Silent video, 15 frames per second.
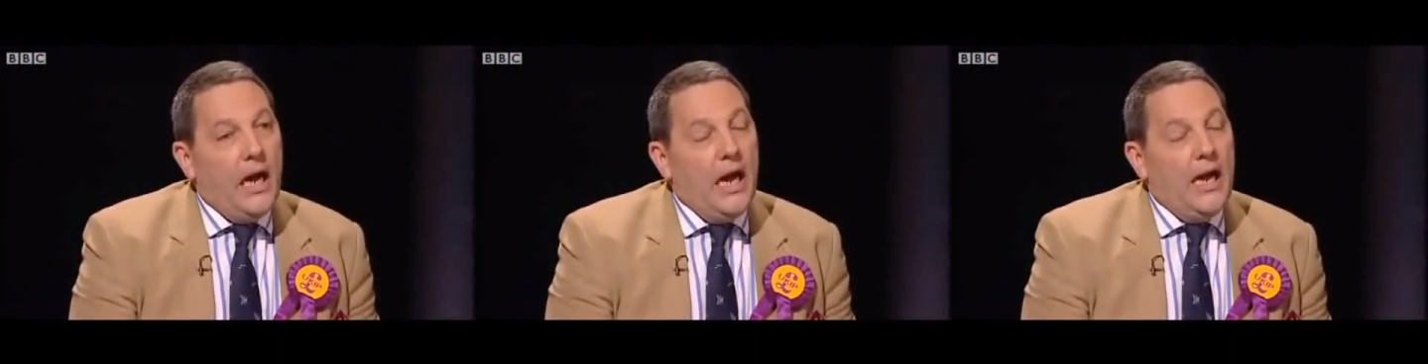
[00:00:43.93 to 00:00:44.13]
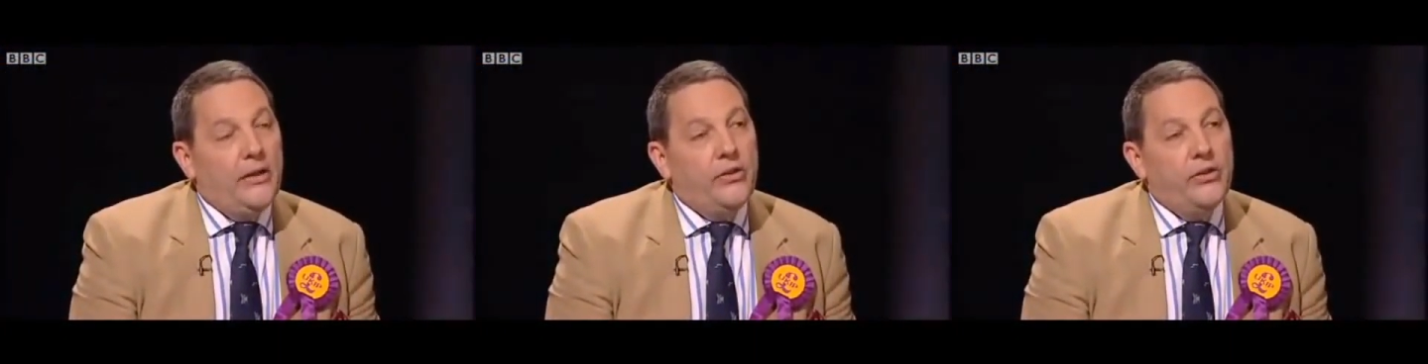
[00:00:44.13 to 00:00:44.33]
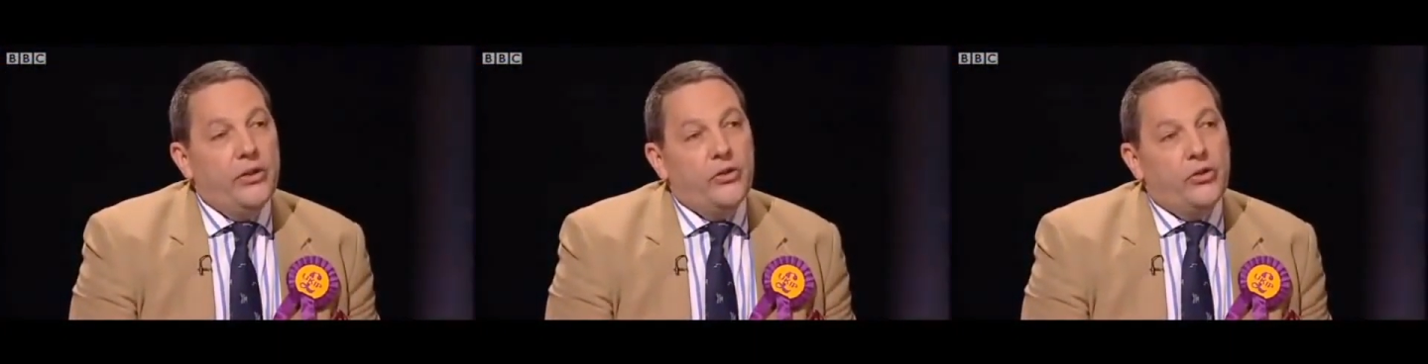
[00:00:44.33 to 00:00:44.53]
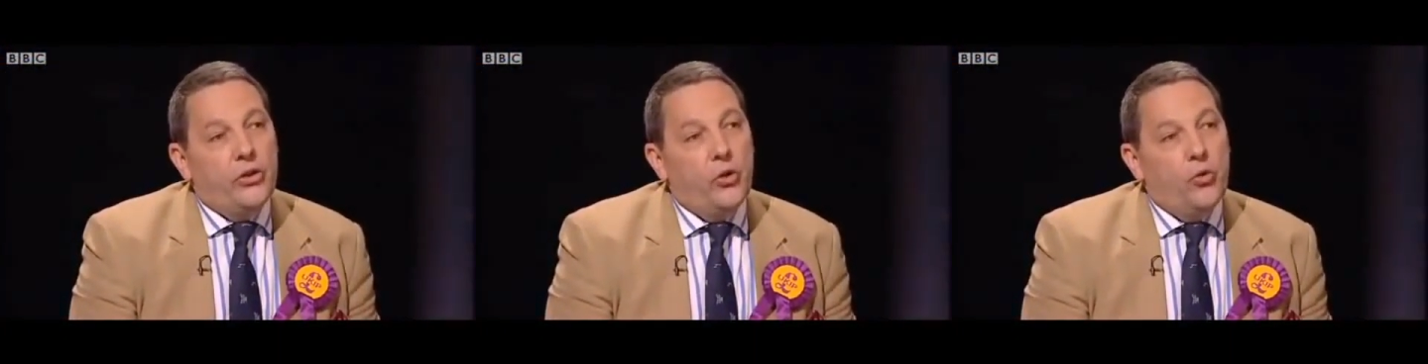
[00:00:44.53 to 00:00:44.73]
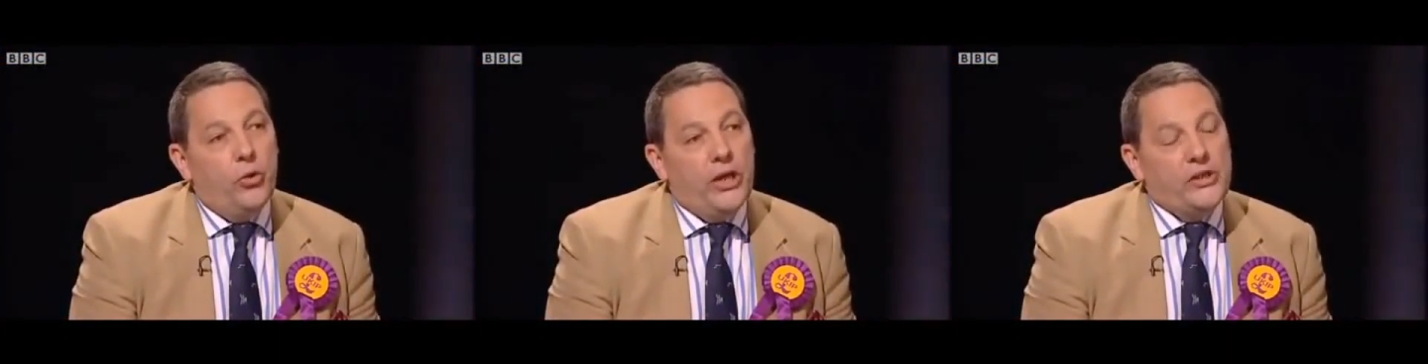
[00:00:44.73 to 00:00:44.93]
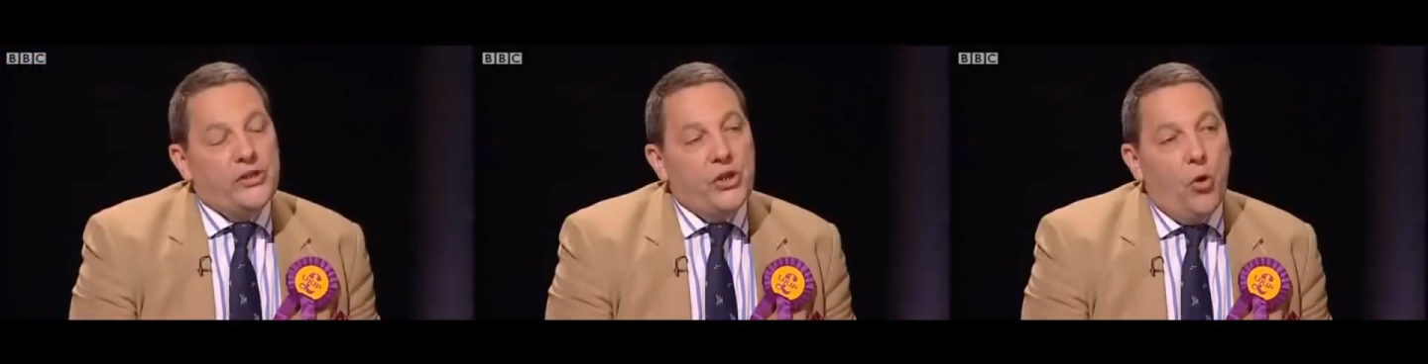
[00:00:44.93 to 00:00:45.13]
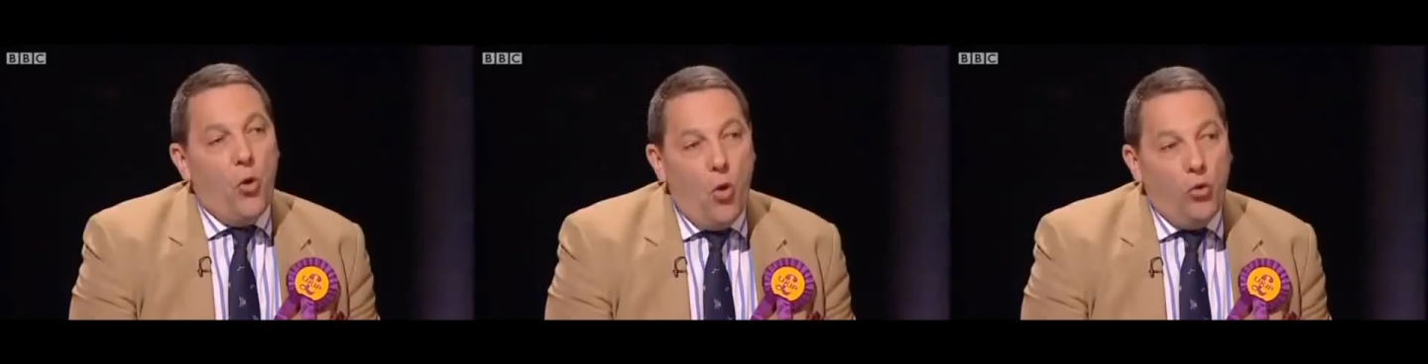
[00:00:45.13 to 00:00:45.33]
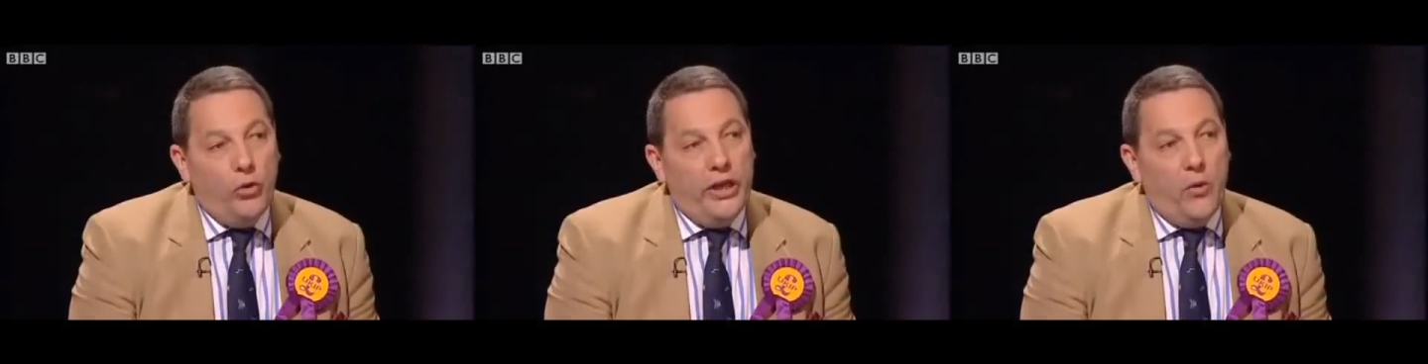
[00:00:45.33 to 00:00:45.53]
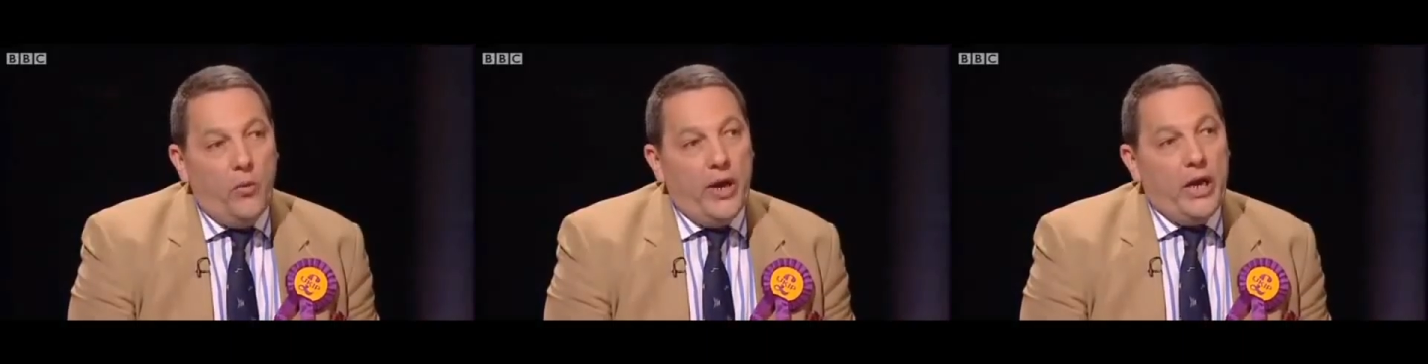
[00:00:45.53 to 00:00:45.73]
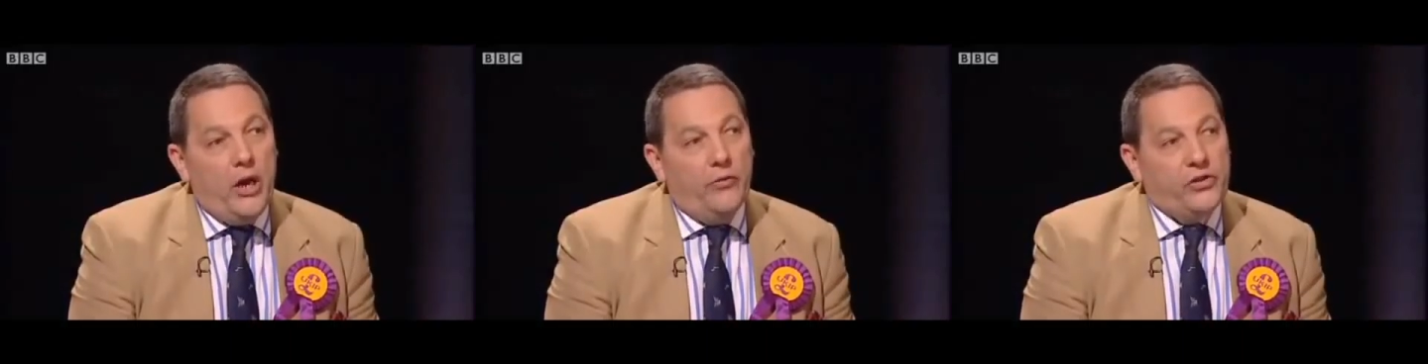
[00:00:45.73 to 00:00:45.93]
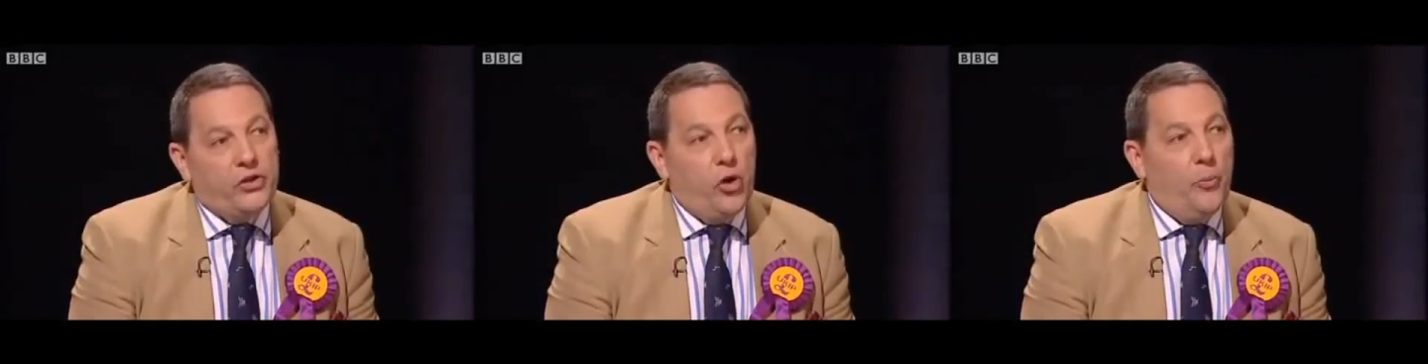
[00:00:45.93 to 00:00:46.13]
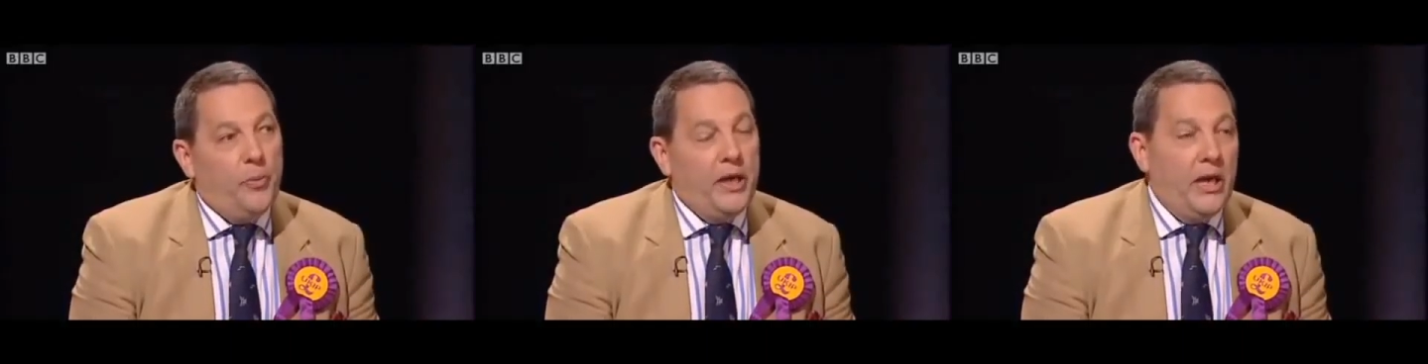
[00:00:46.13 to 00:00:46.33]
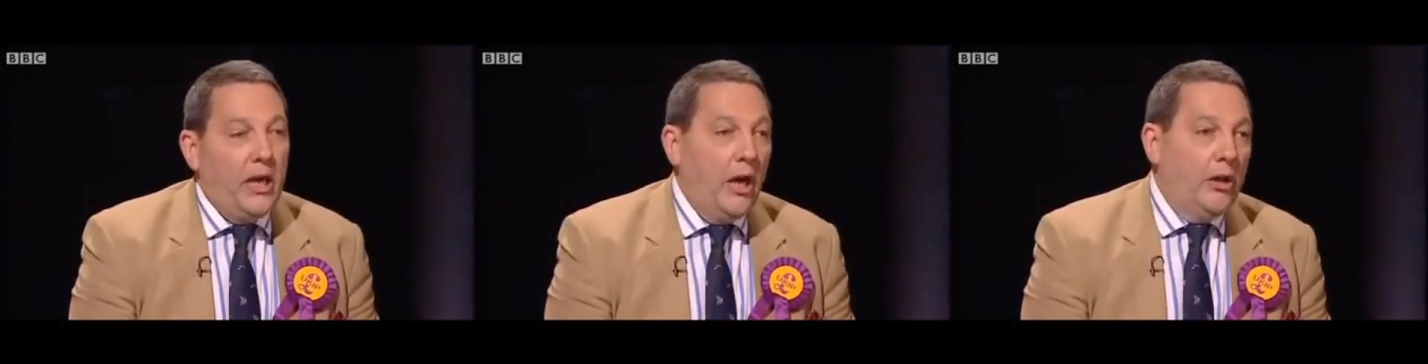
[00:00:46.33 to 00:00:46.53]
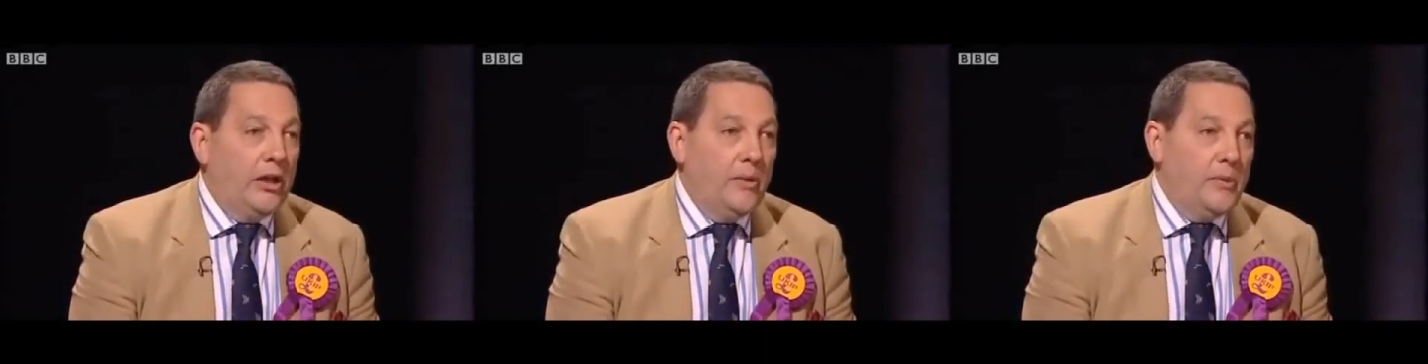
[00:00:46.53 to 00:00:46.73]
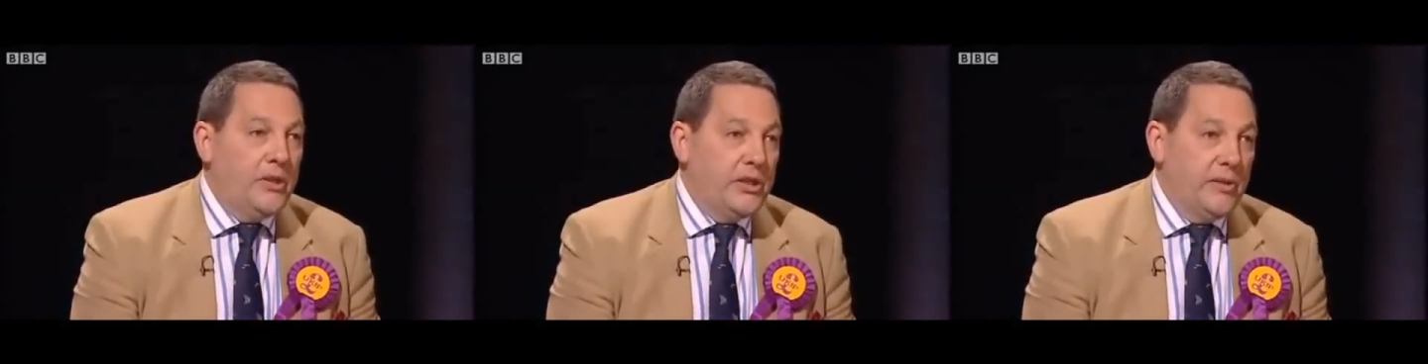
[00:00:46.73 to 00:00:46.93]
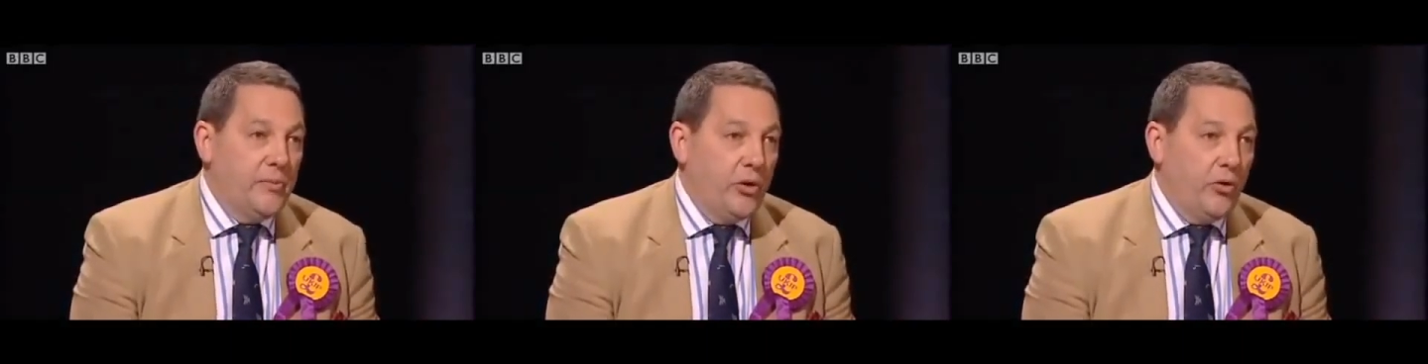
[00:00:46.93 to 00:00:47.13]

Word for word: and that's the only way of stopping unlimited